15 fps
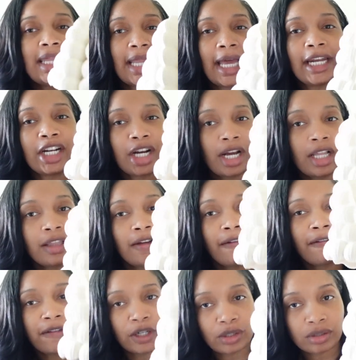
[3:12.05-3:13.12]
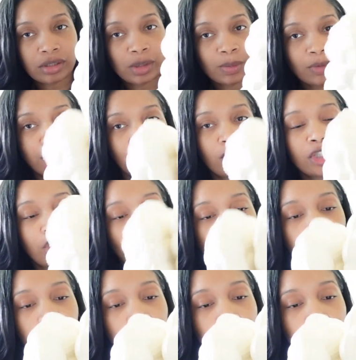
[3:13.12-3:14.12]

a lighter color first before a darker